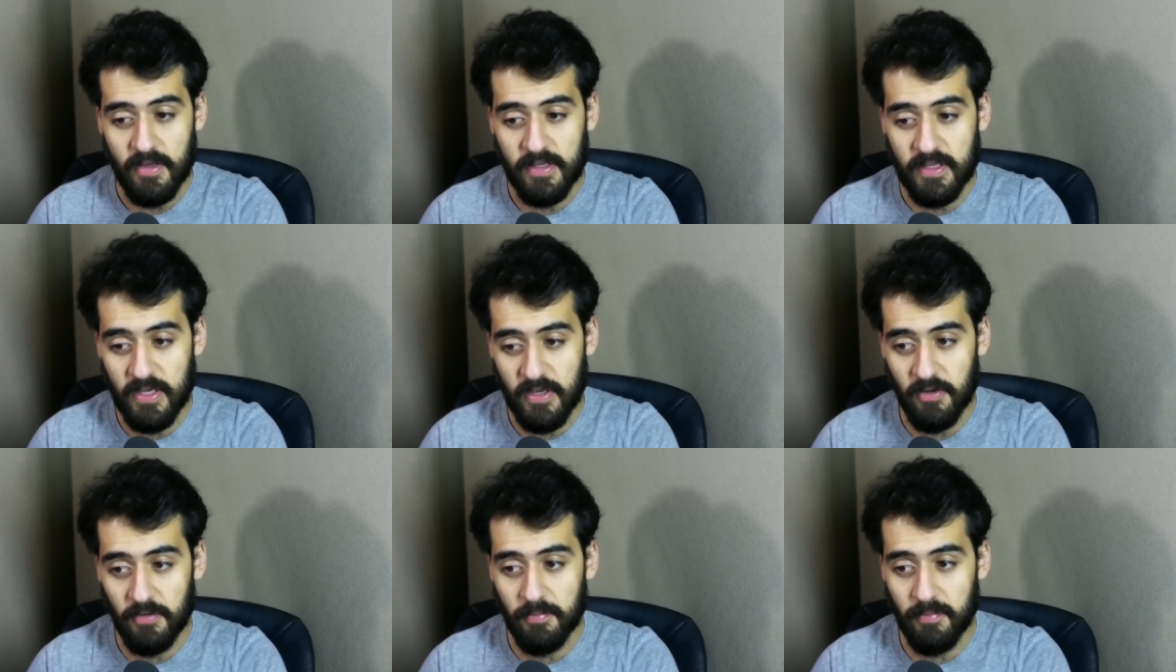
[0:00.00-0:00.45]

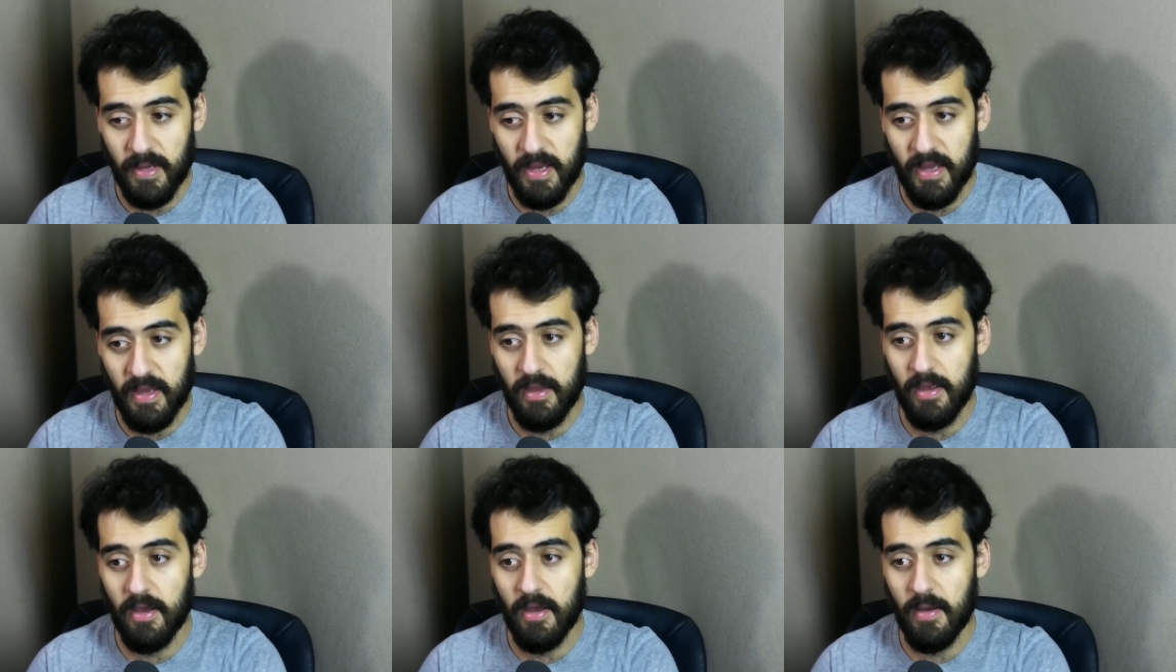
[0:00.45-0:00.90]
killed
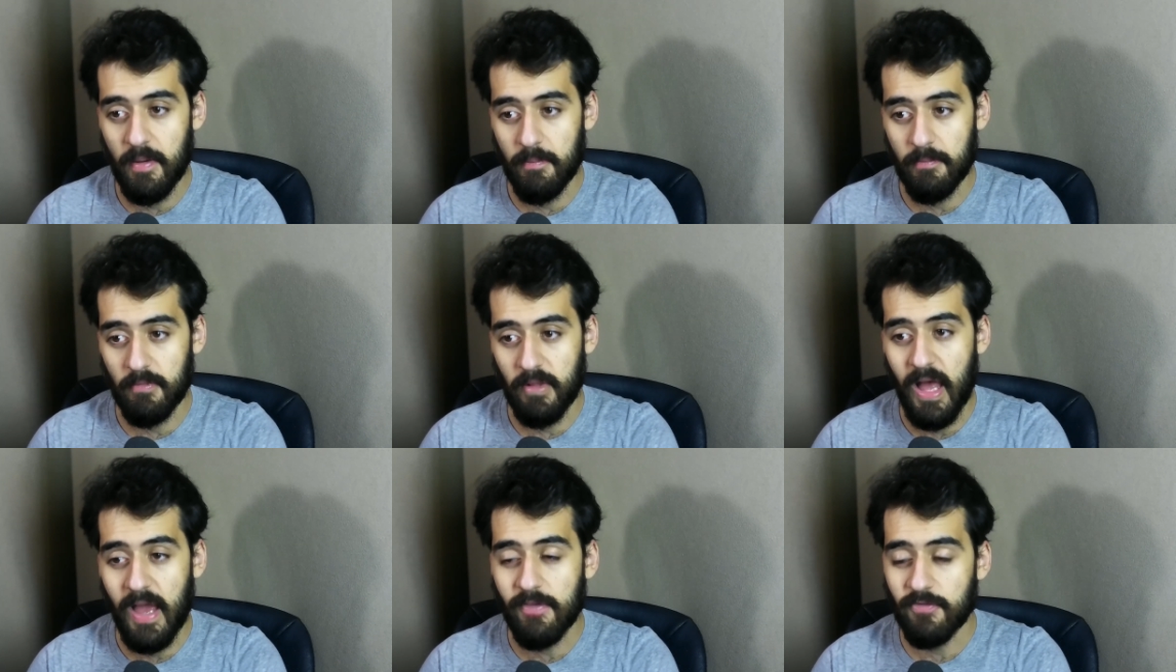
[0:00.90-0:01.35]
my
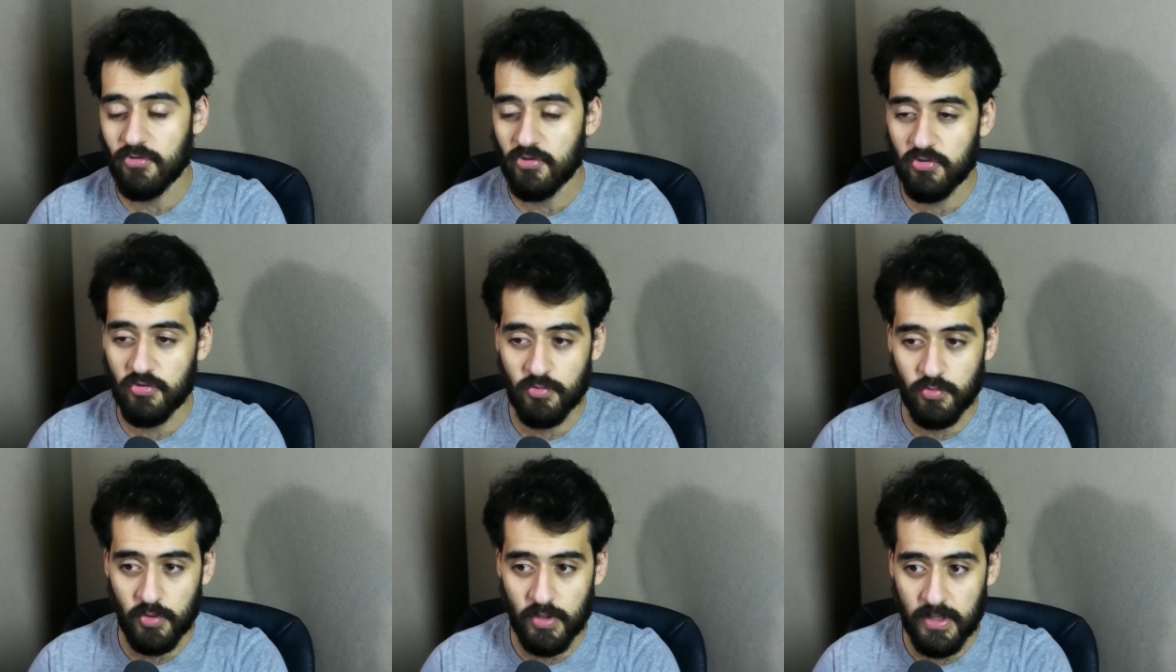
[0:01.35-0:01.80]
um, live
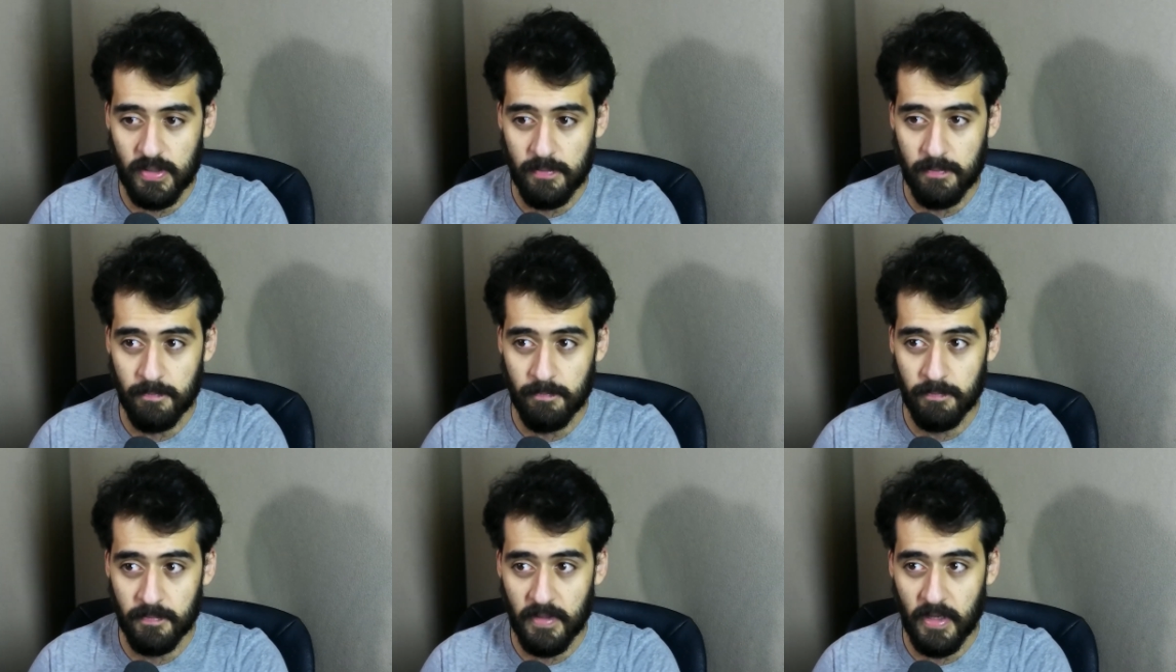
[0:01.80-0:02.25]

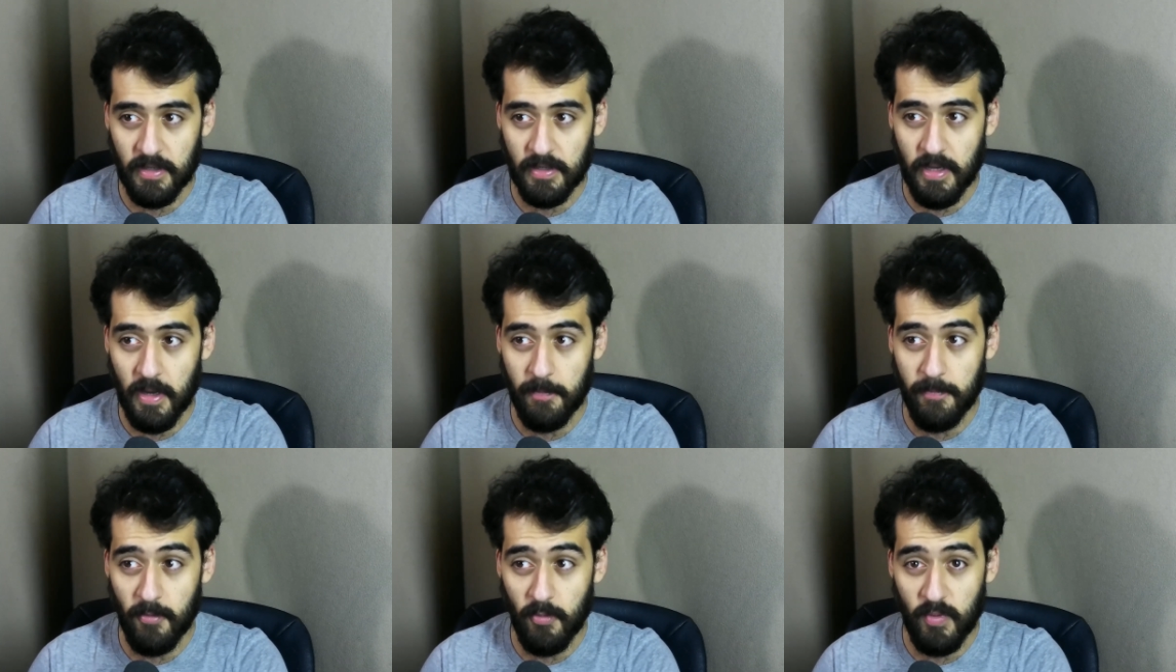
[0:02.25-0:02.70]
stream a
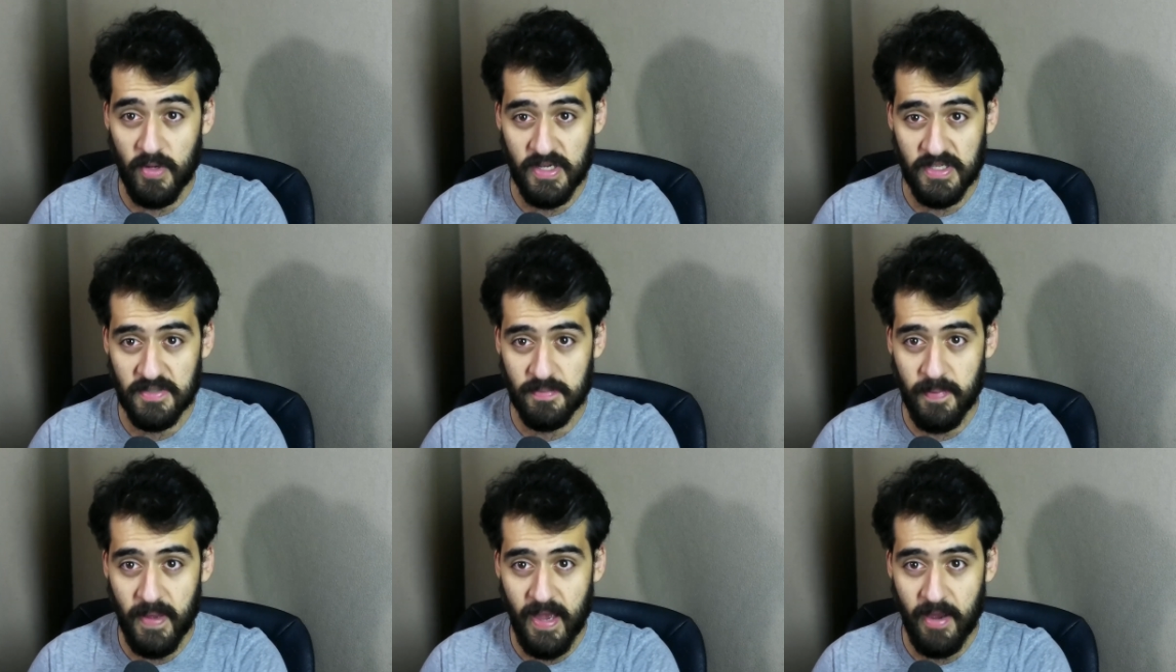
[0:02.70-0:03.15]
couple
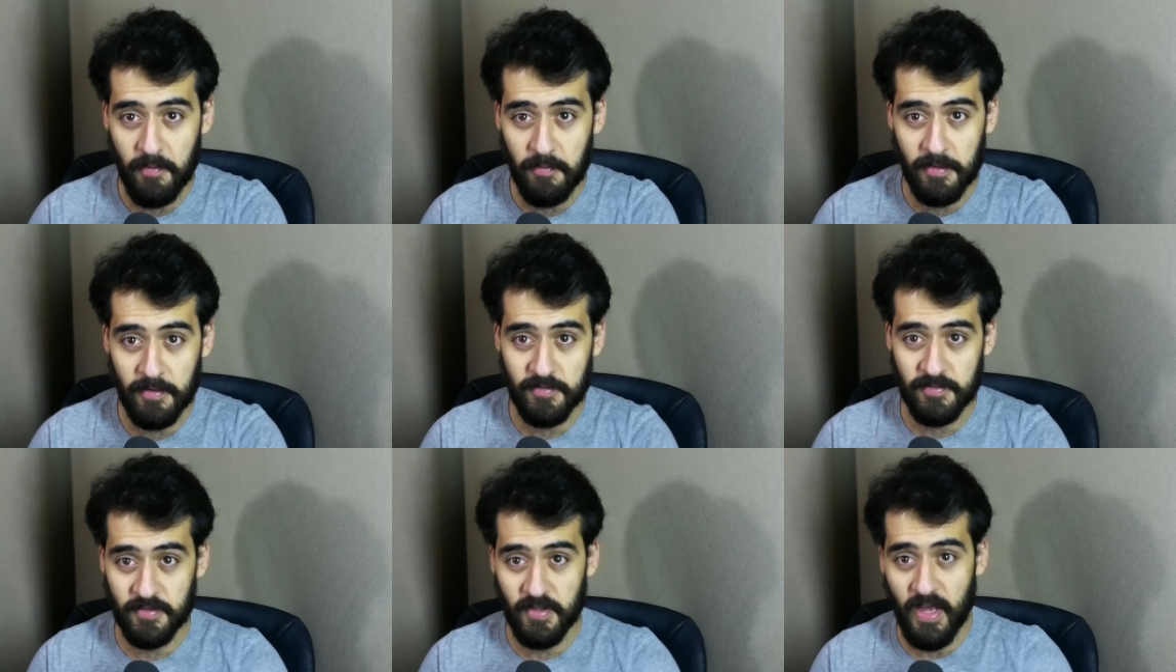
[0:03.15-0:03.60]
weeks back
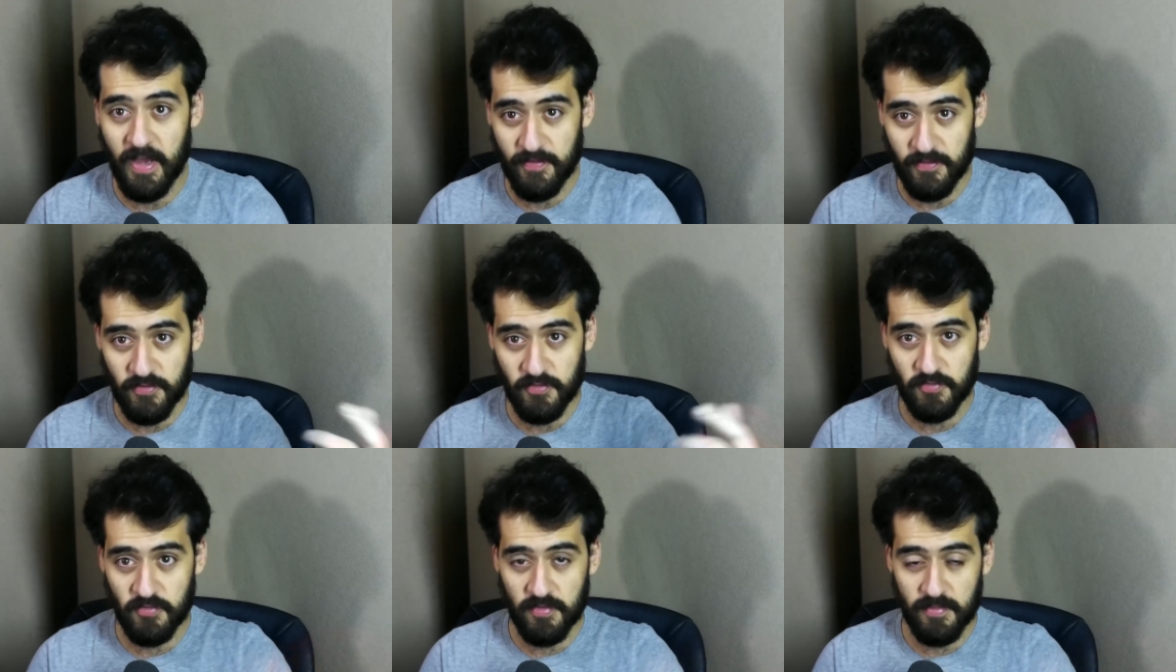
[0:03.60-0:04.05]
when I was live
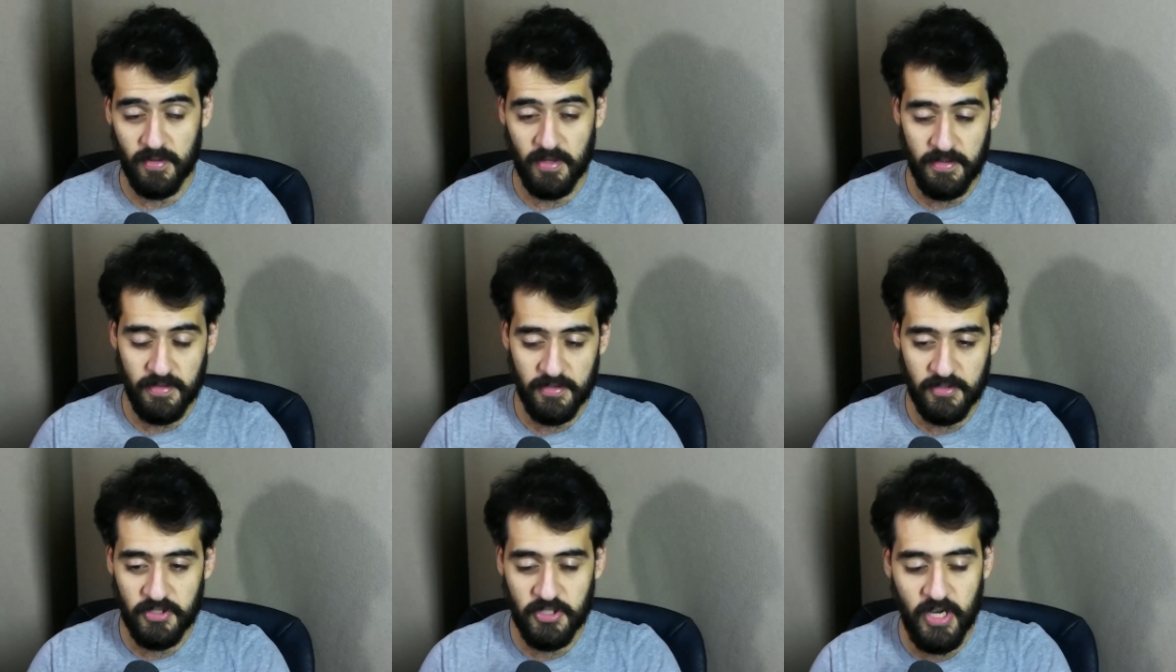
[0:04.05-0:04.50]
streaming
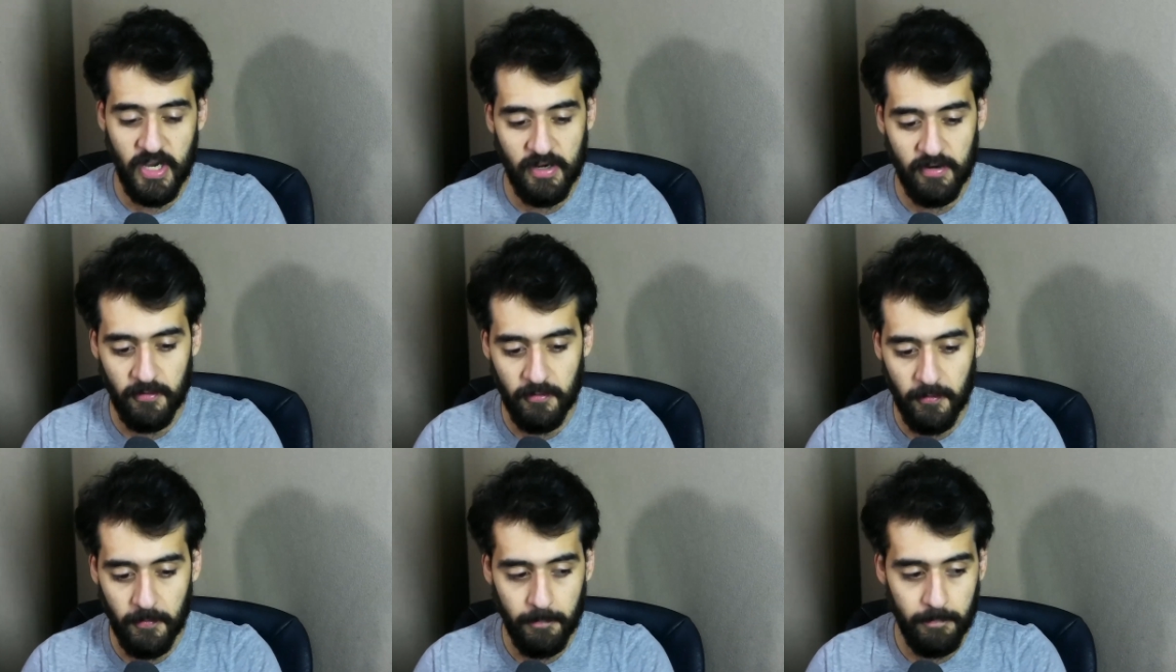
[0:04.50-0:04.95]
on the
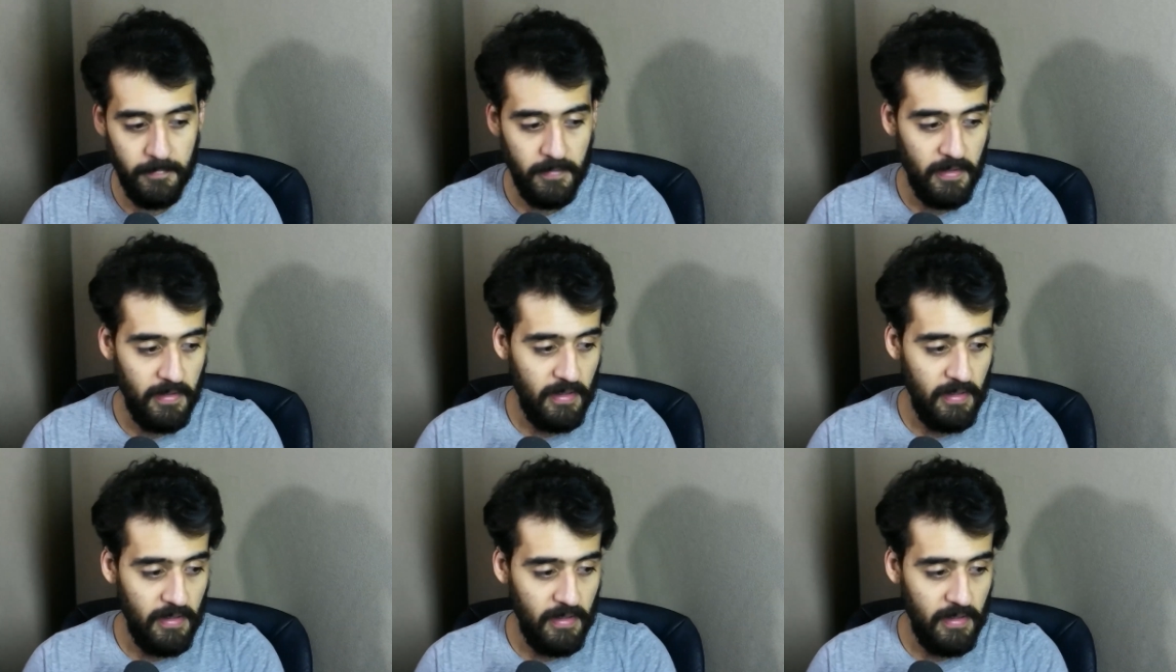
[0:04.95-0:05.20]
channel.